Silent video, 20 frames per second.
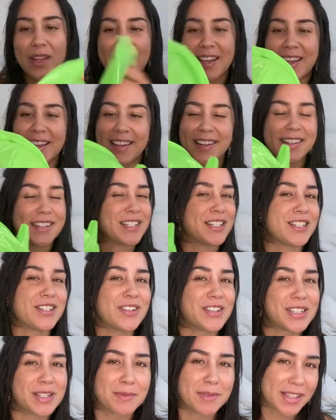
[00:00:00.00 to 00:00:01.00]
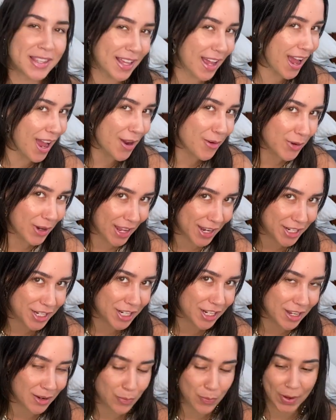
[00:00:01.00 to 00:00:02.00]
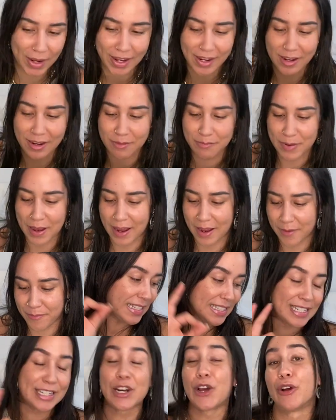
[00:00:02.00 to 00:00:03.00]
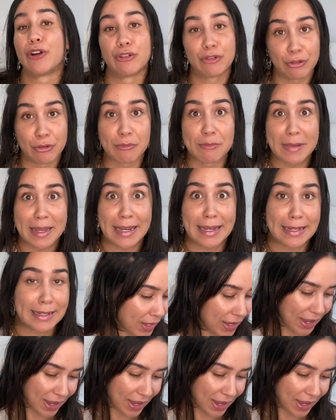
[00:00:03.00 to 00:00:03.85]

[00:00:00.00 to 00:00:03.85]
again, it's just not something that I would actually wear, but it's a no from me.